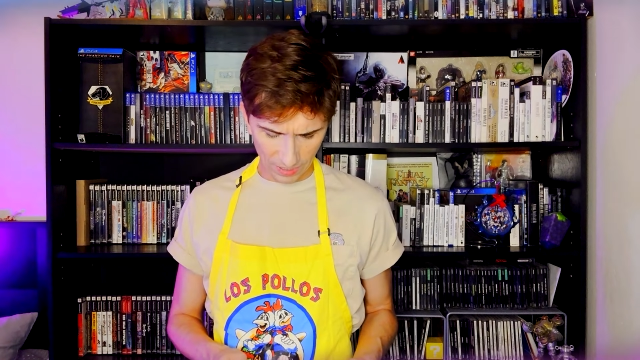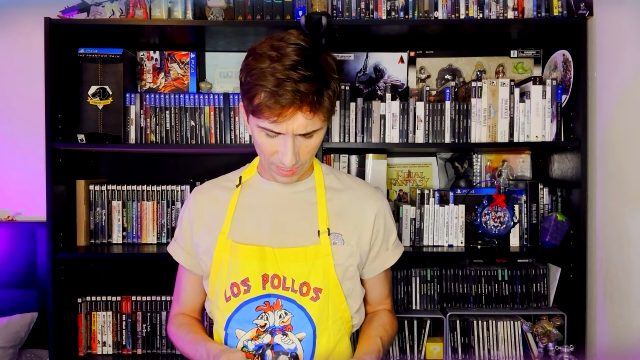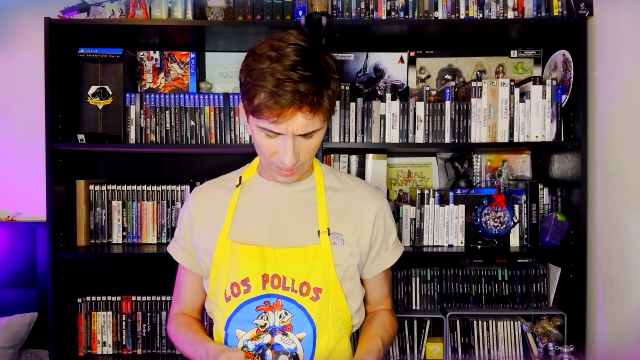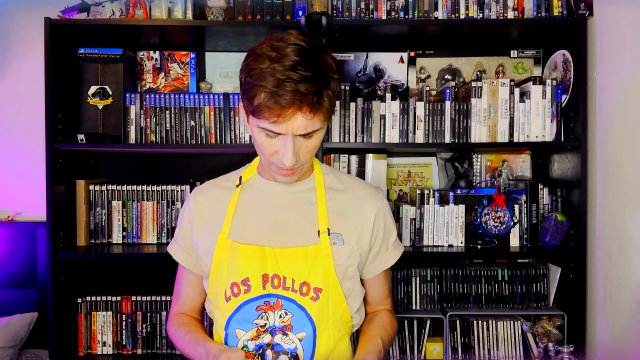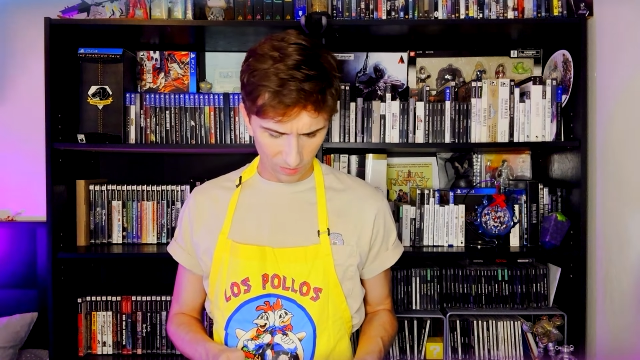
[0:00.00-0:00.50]

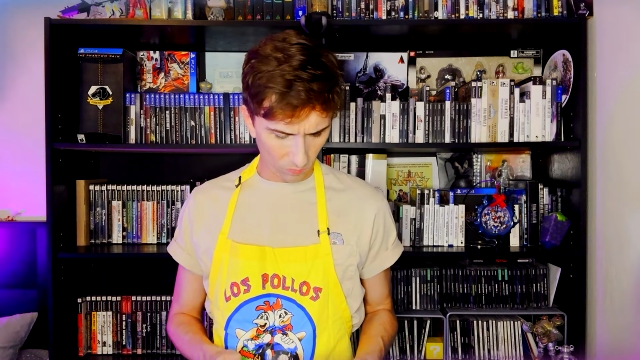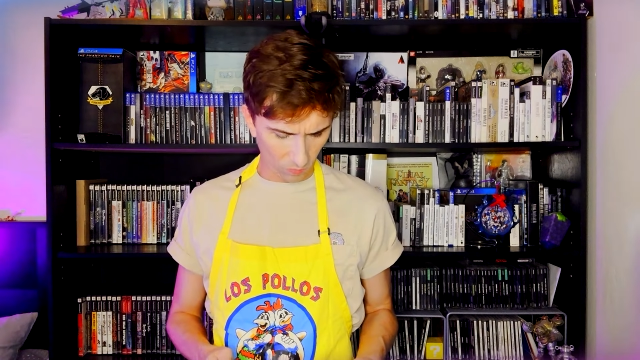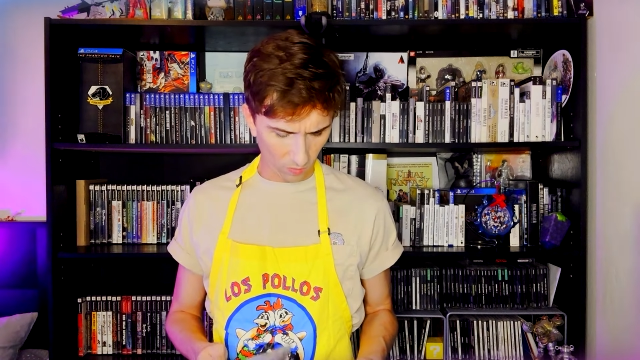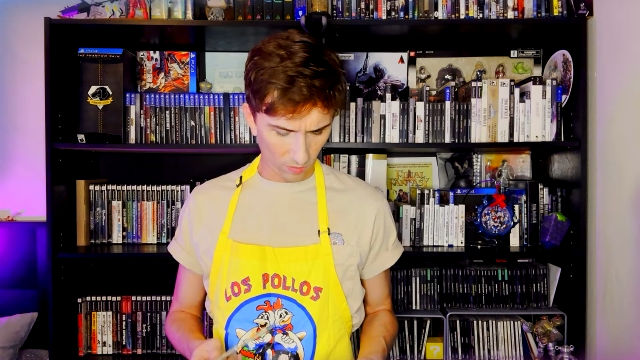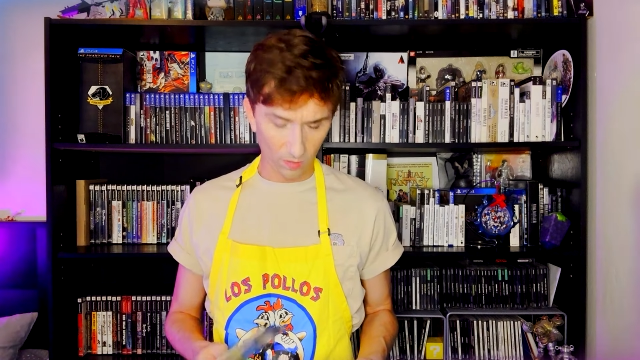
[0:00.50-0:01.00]
thing
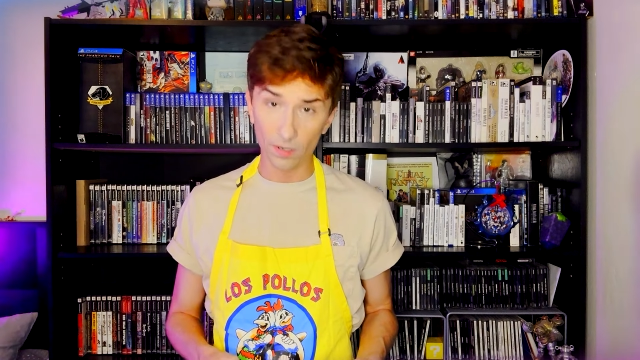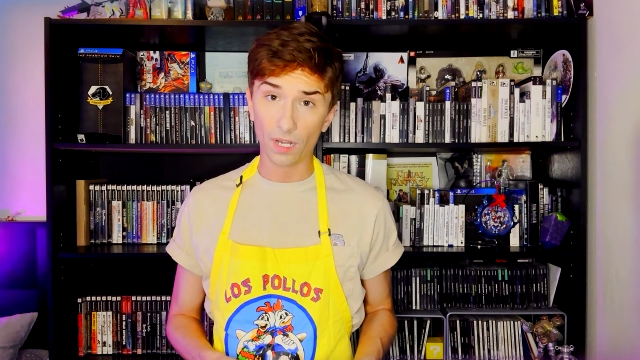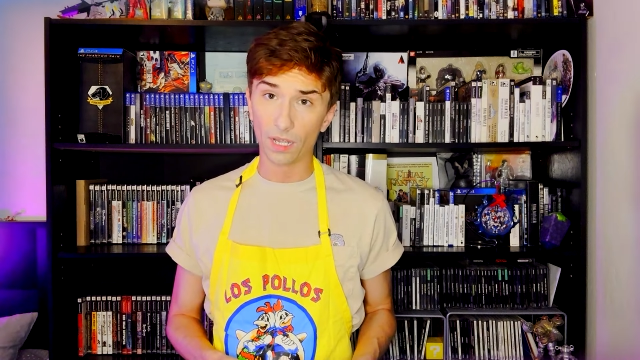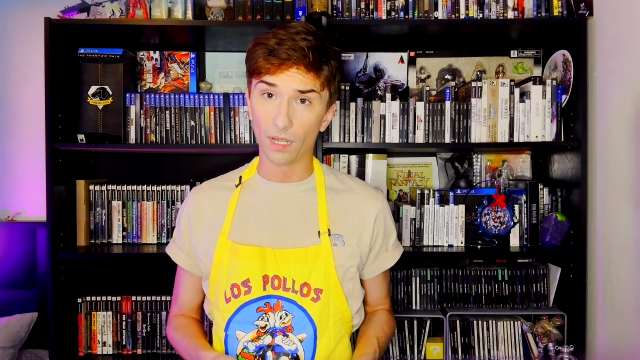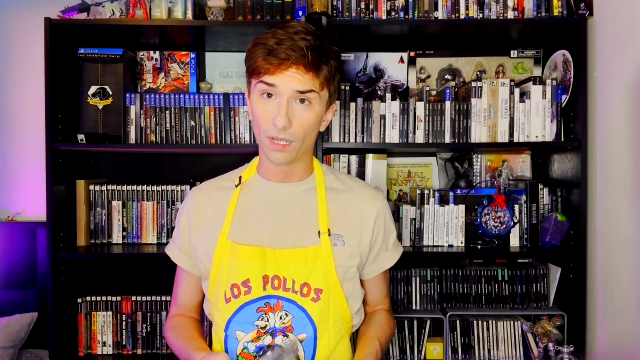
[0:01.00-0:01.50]
or
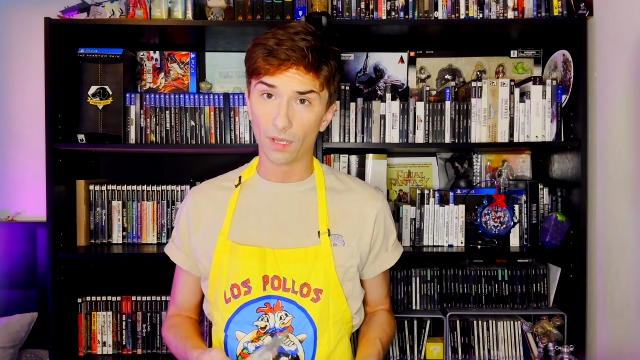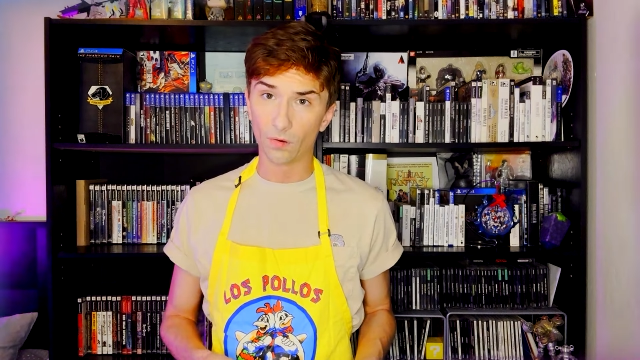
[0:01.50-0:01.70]
uh,